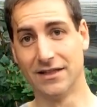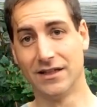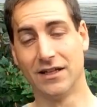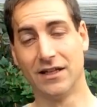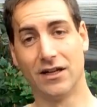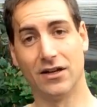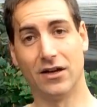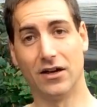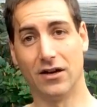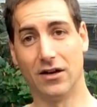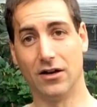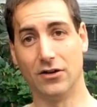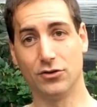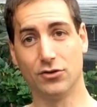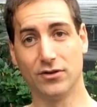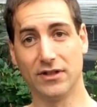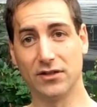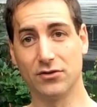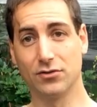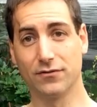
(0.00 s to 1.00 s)

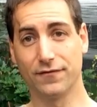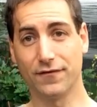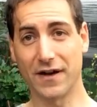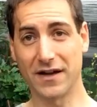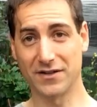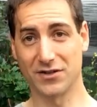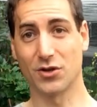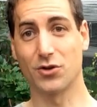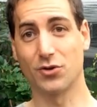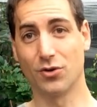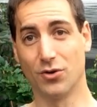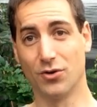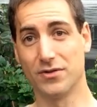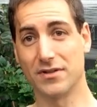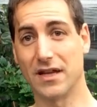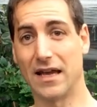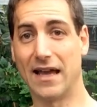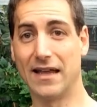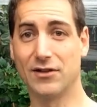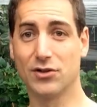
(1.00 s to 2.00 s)
uh, you need to find the
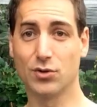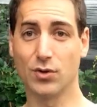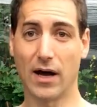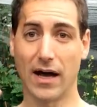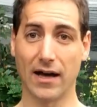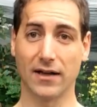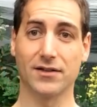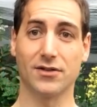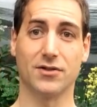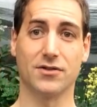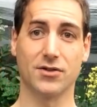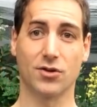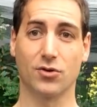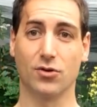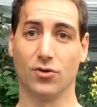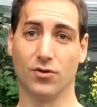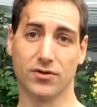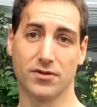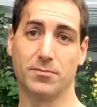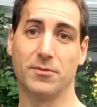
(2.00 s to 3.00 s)
cause and to
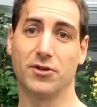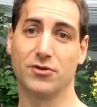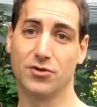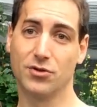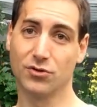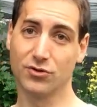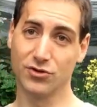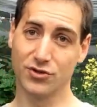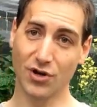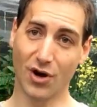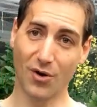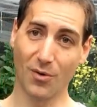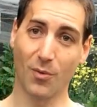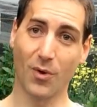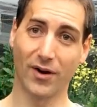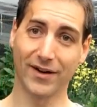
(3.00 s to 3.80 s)
act on the cause because you